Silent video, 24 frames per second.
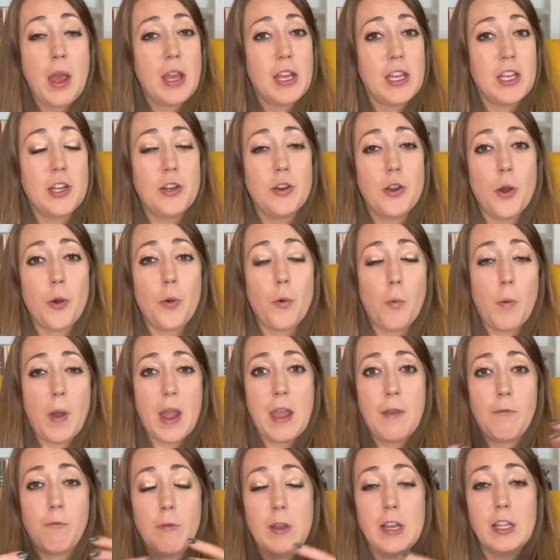You know,
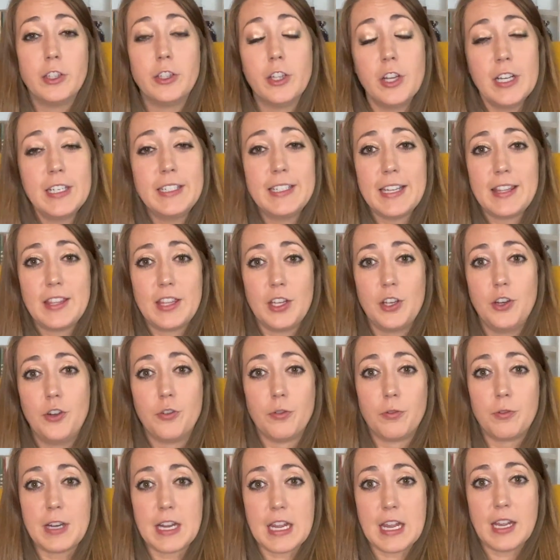if we looked at the
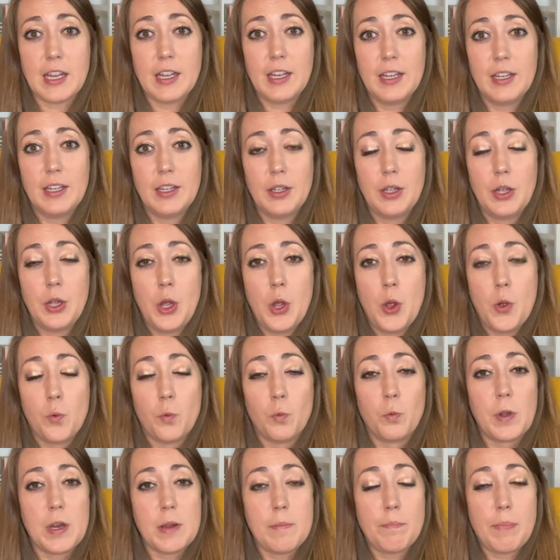Greek,
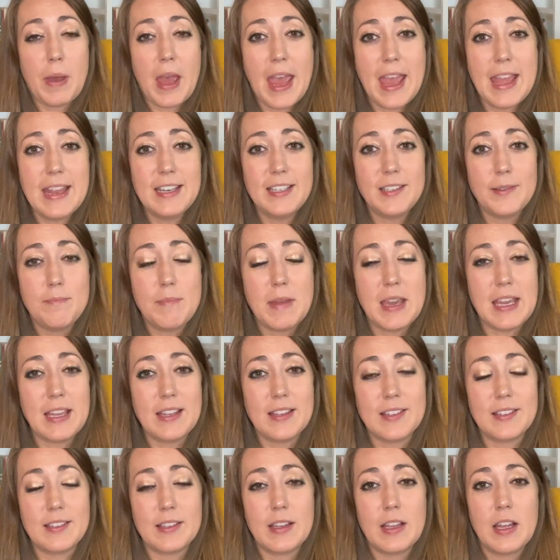repent
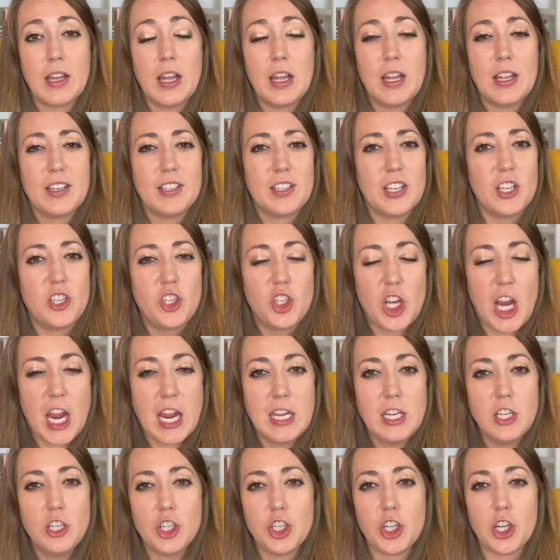means to
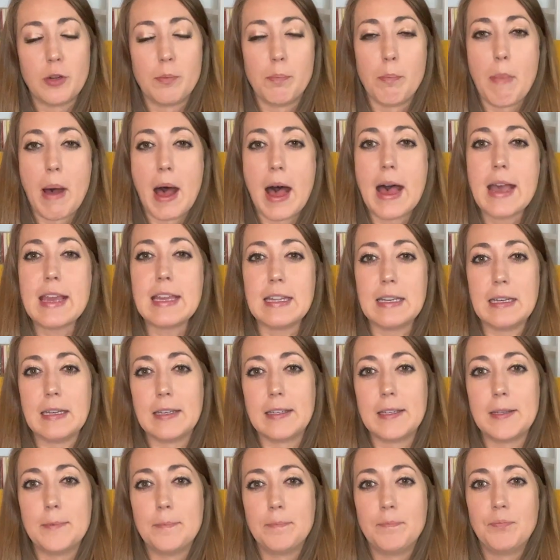change your
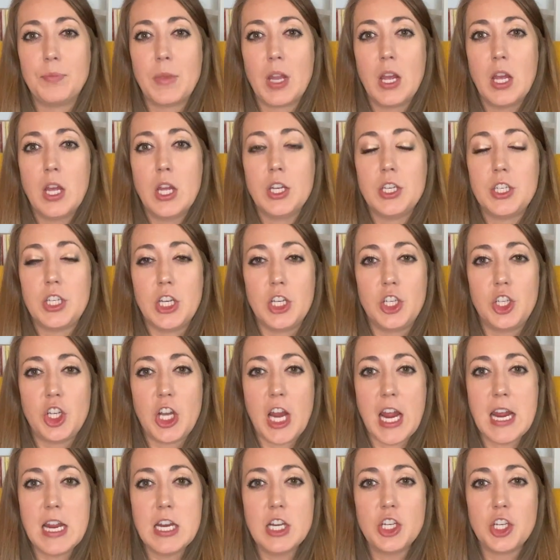mind, to
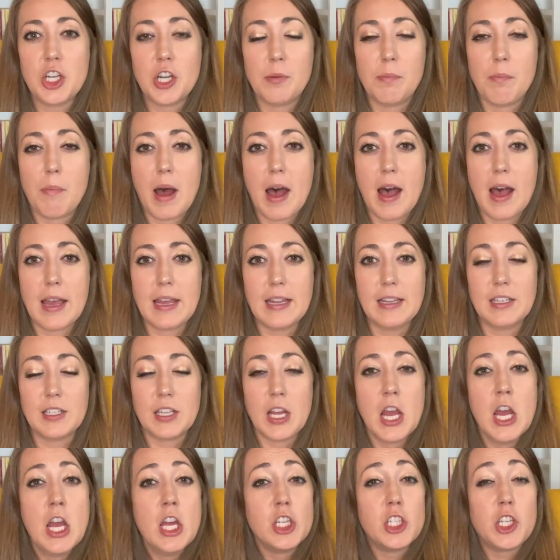change your mind,
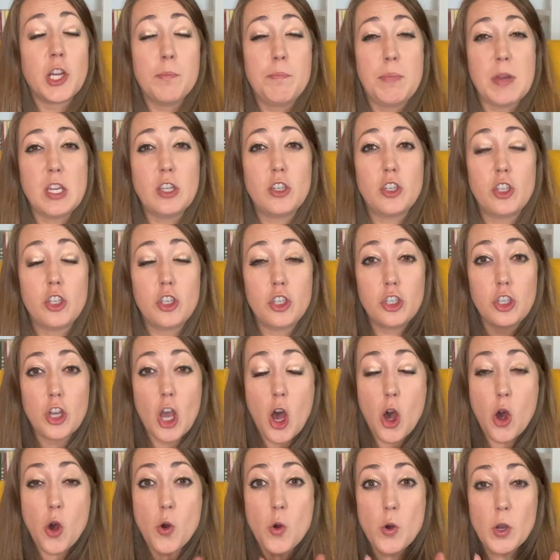to be
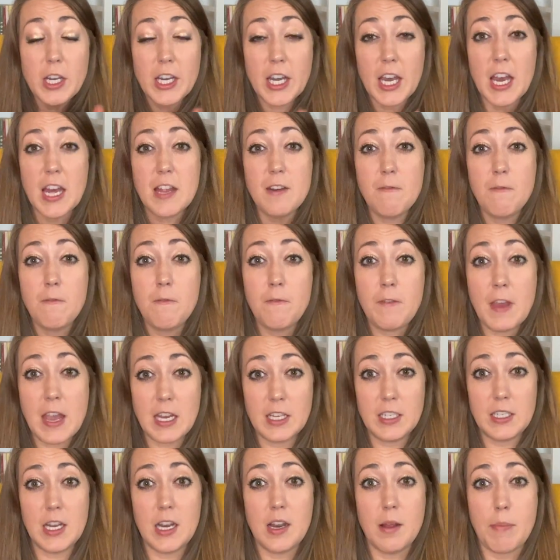so
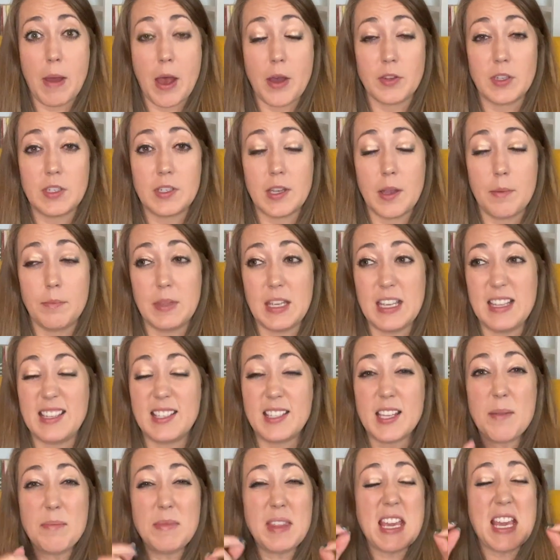convicted about something.
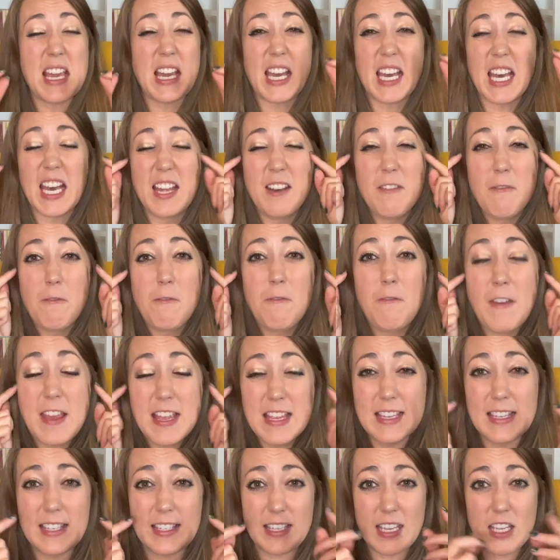Something
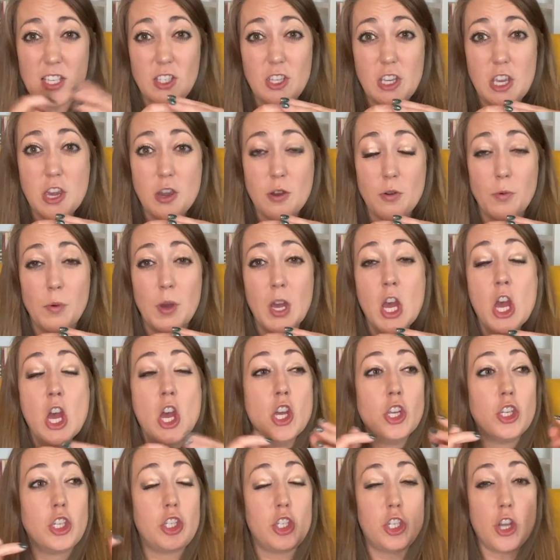convinces you
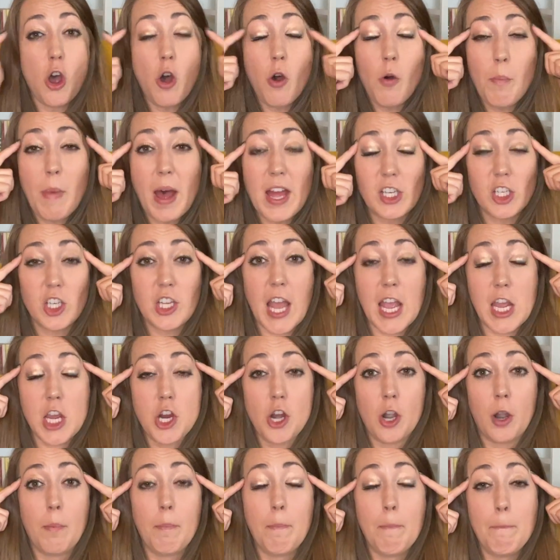so much that
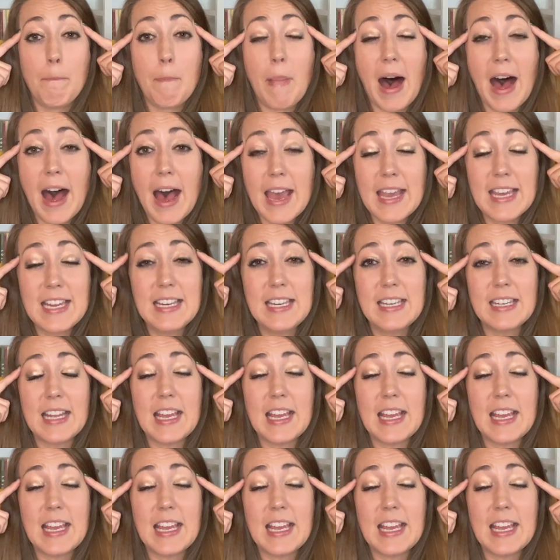your mind